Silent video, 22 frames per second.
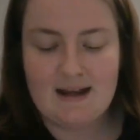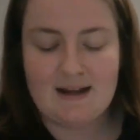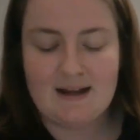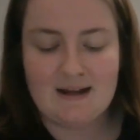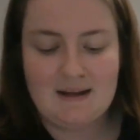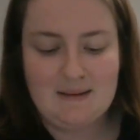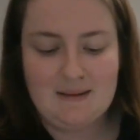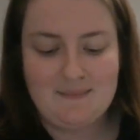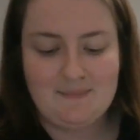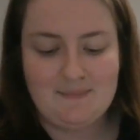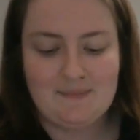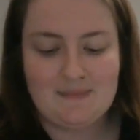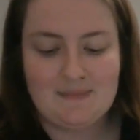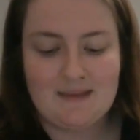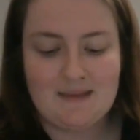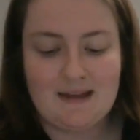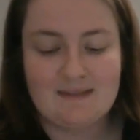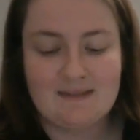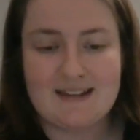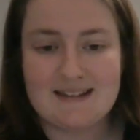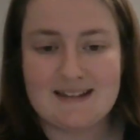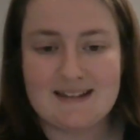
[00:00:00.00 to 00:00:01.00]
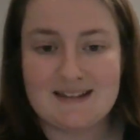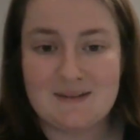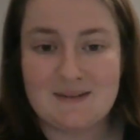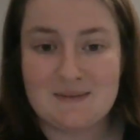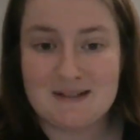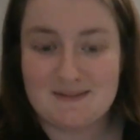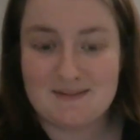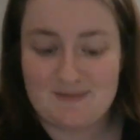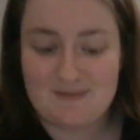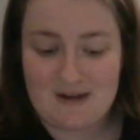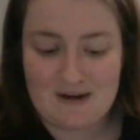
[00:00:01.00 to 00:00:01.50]
unless it
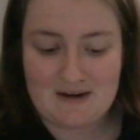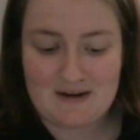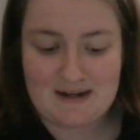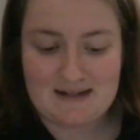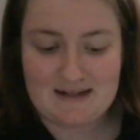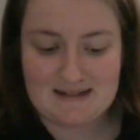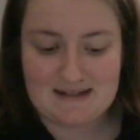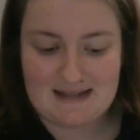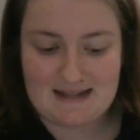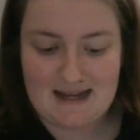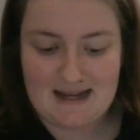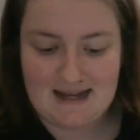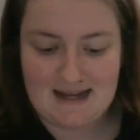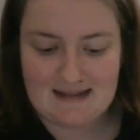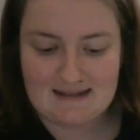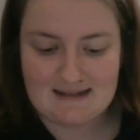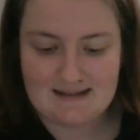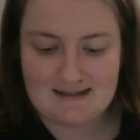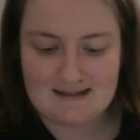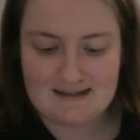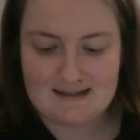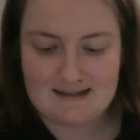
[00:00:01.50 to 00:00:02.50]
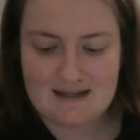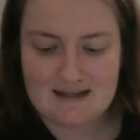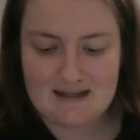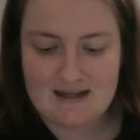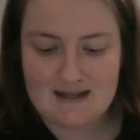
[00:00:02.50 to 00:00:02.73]
was very intense.